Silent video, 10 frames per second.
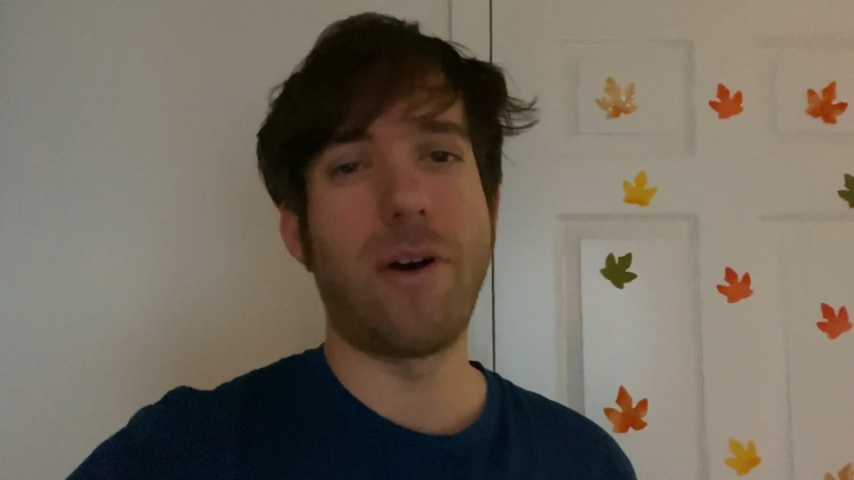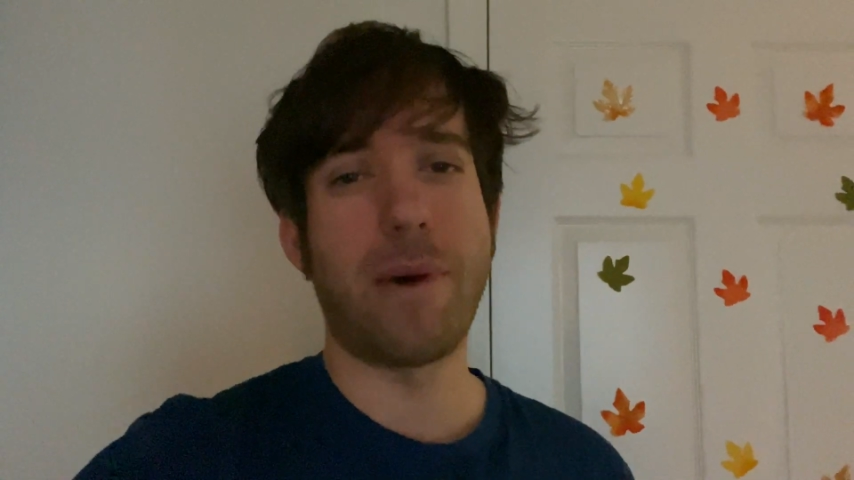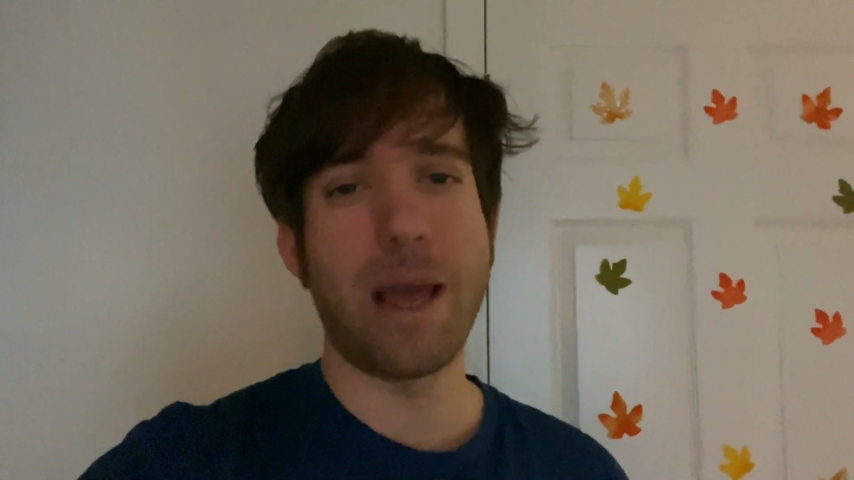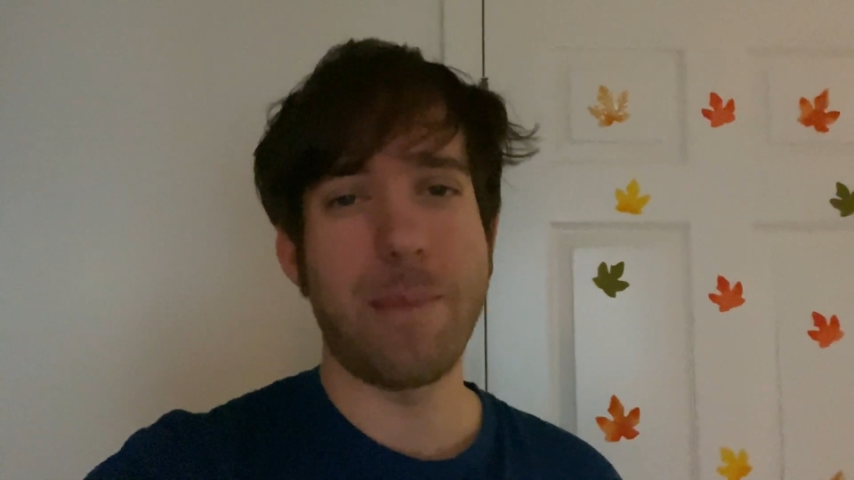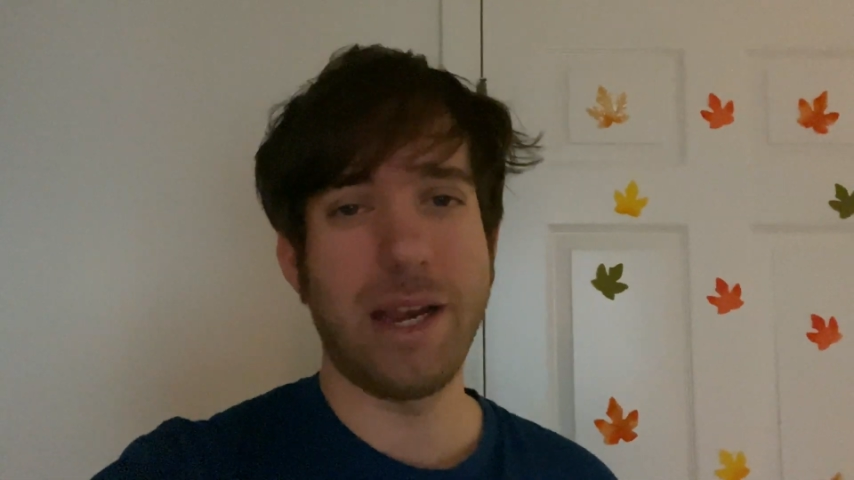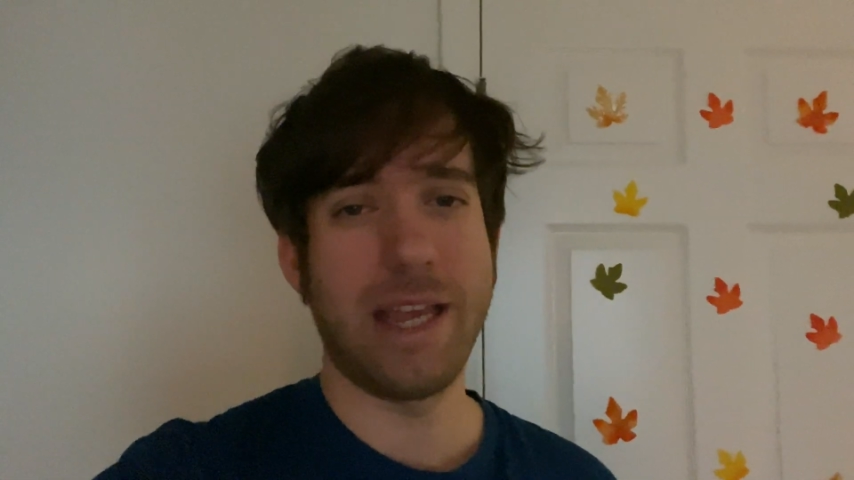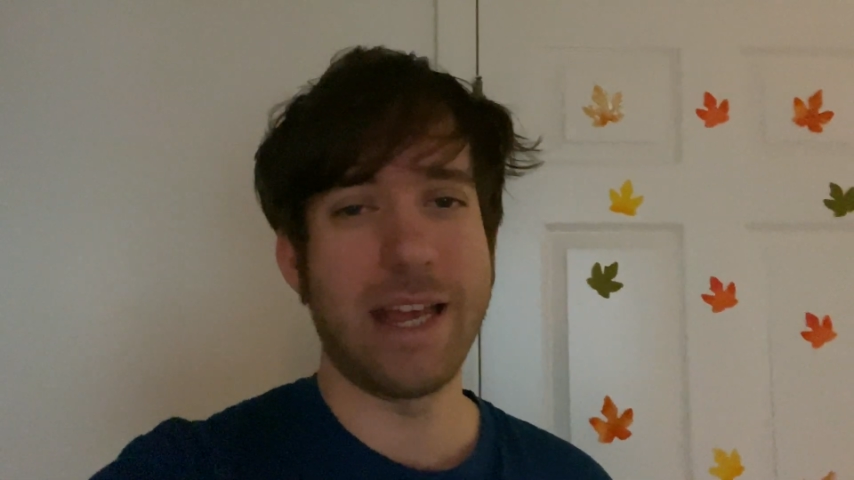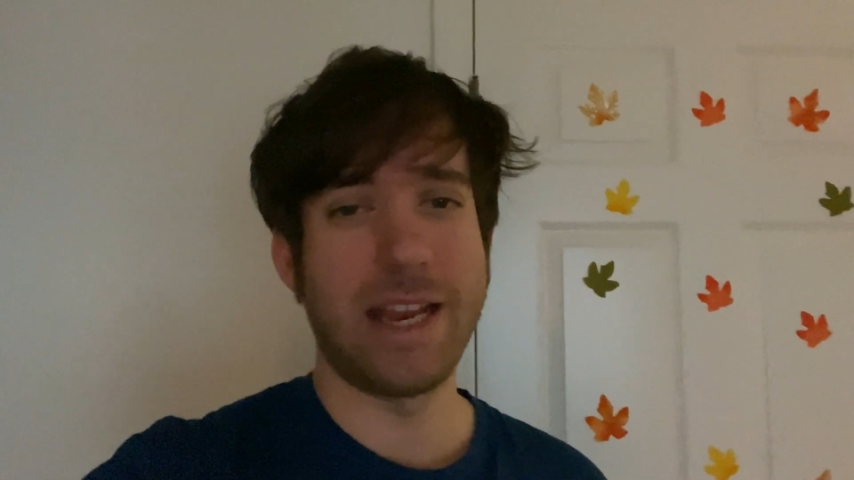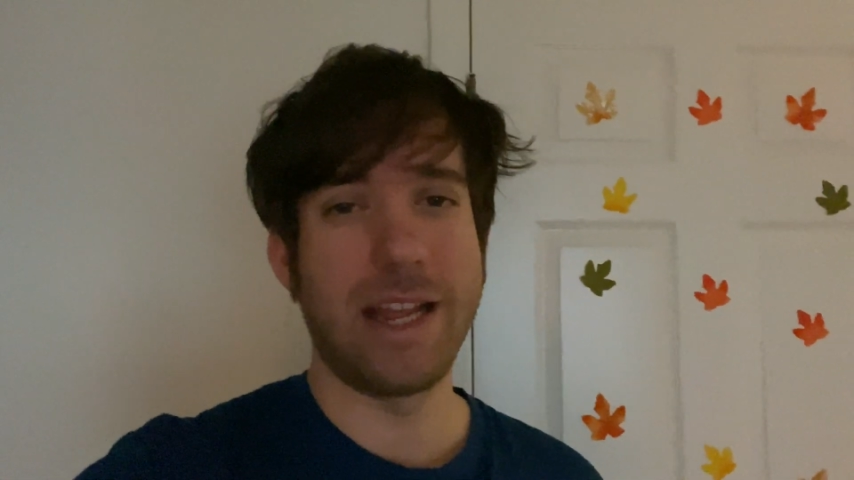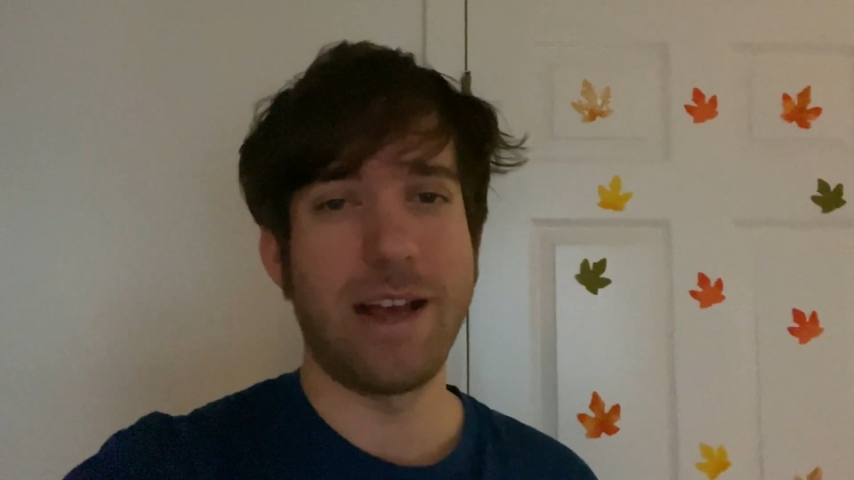in my
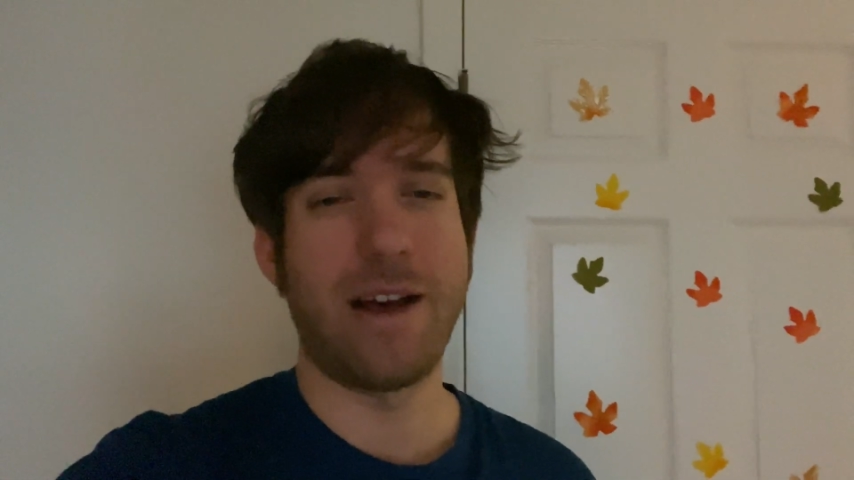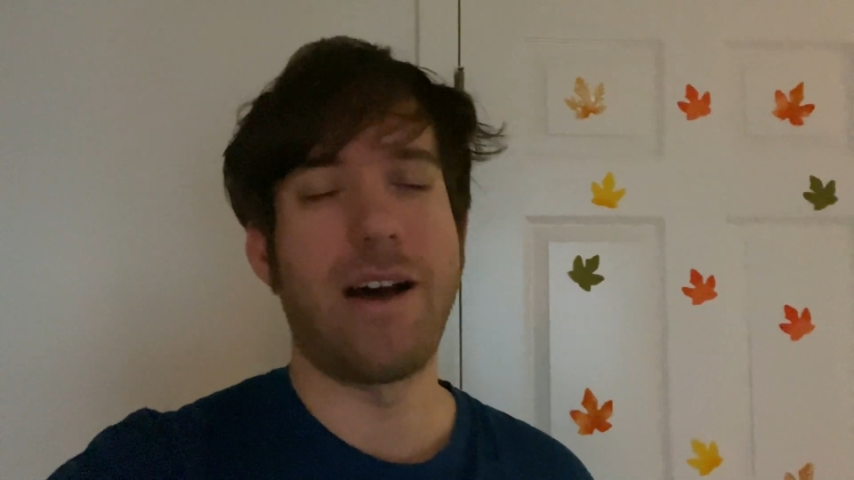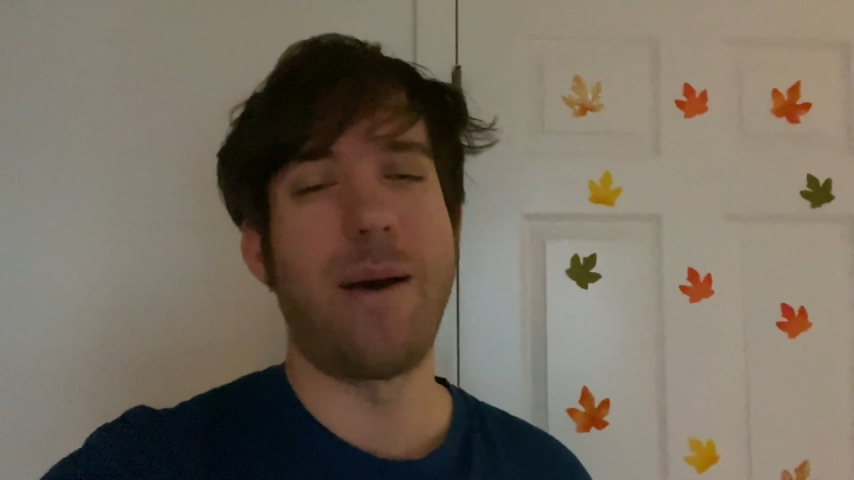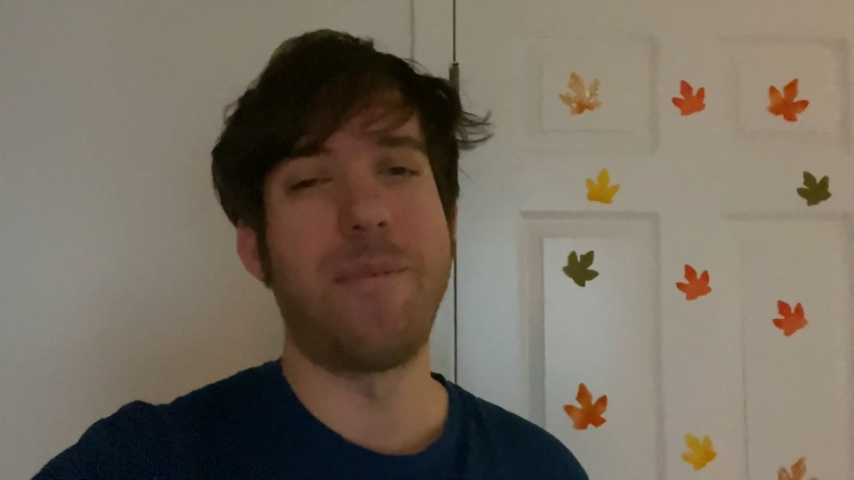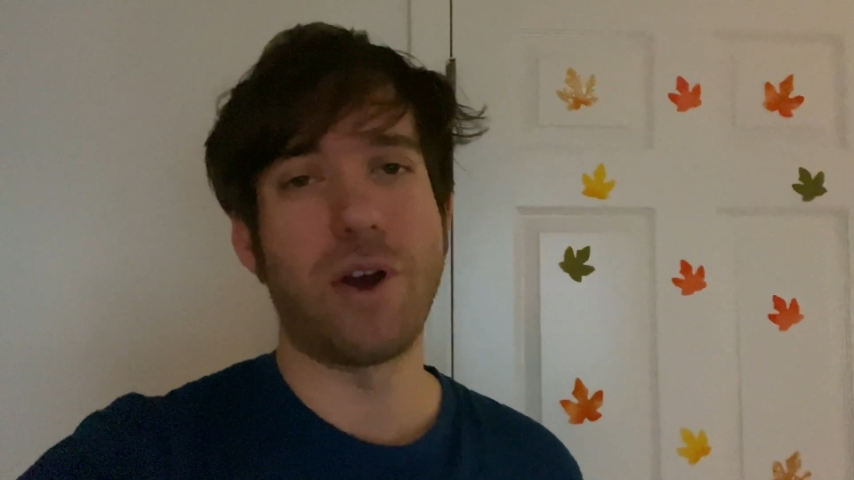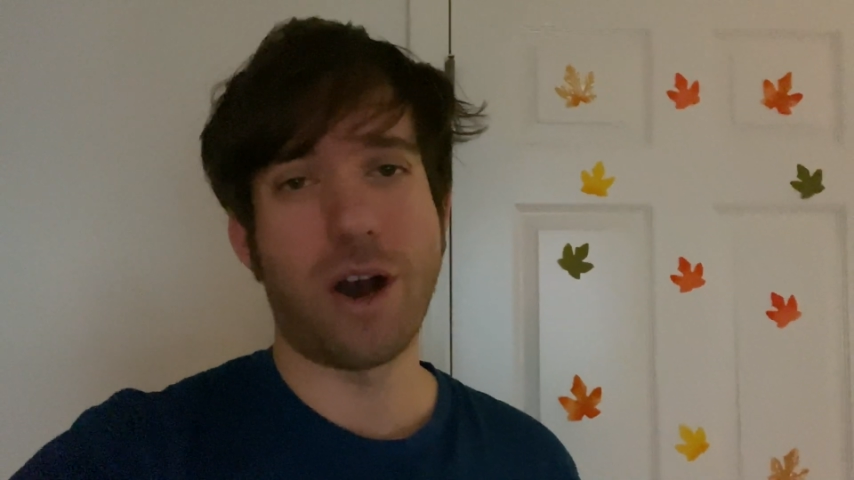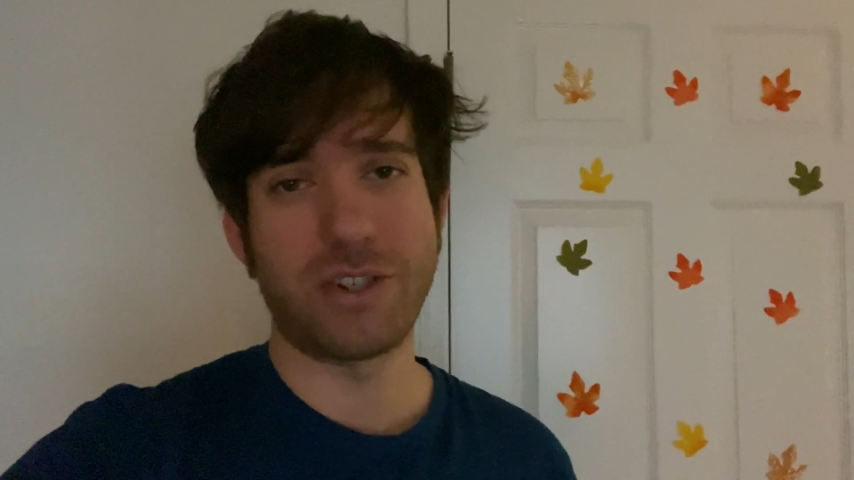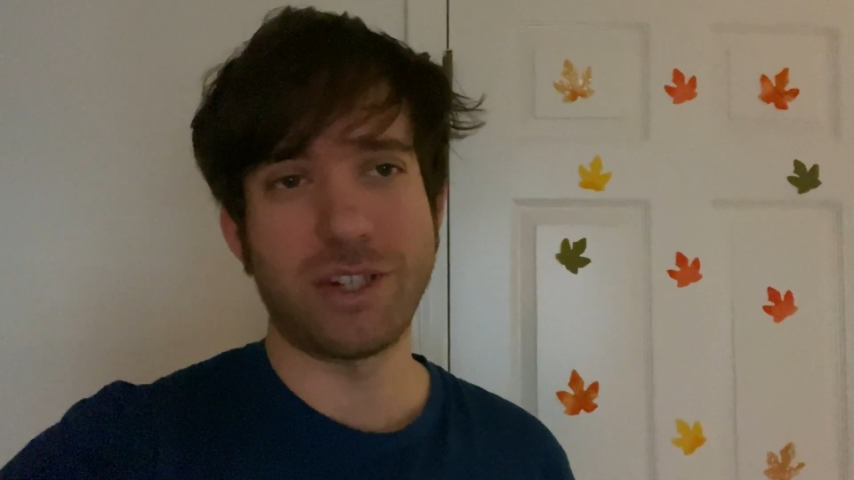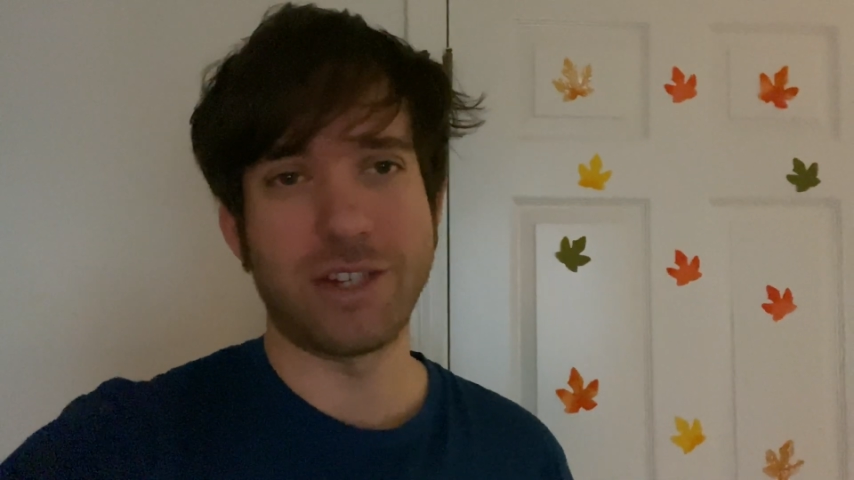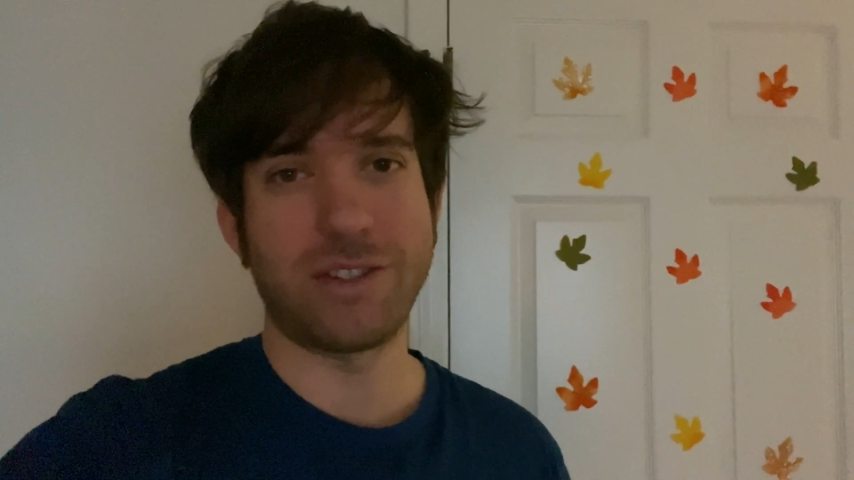opinion,
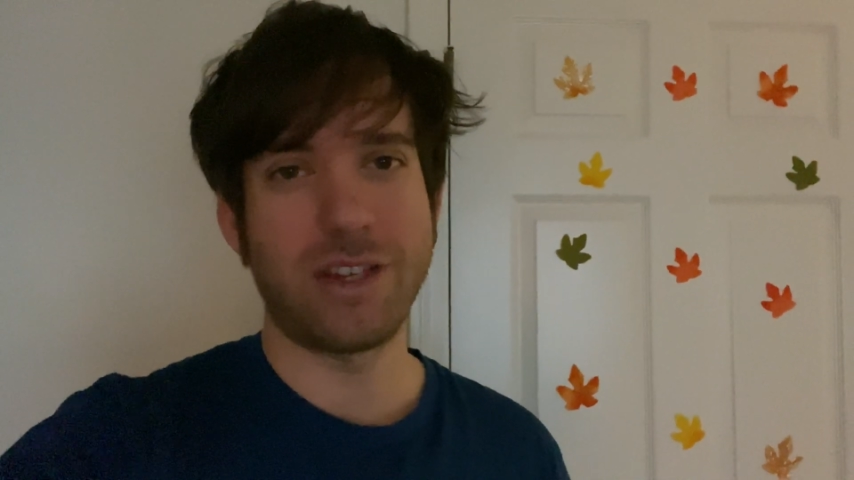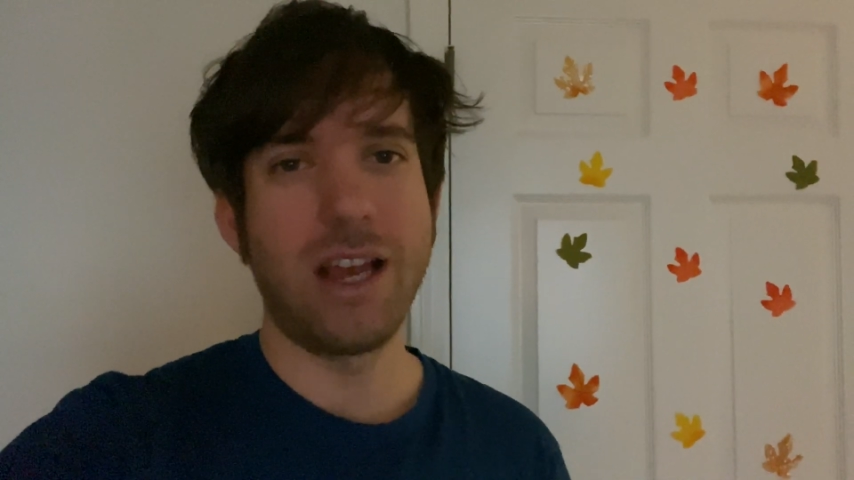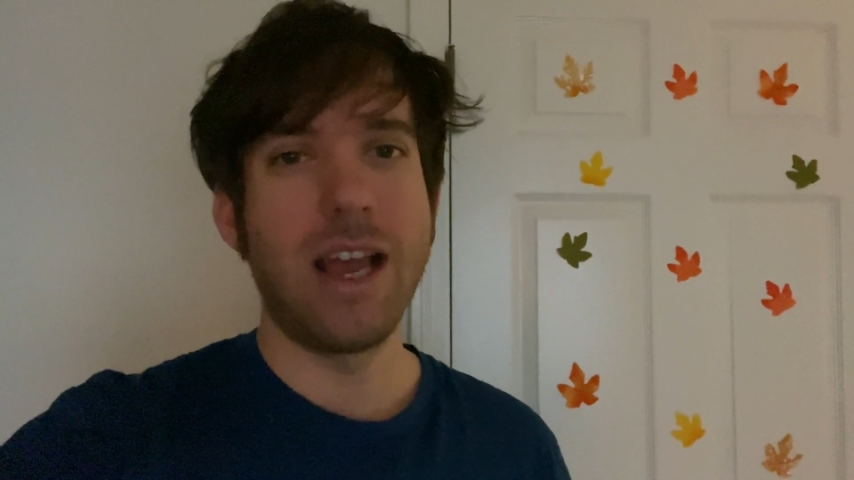obnoxious.